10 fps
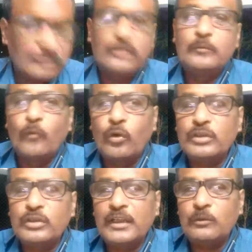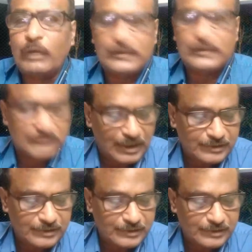on more than
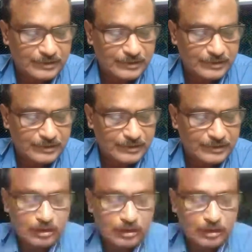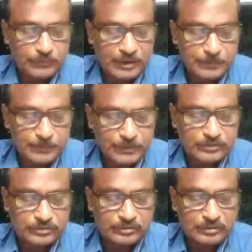1/3 share of that
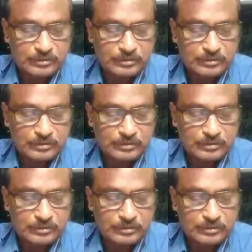person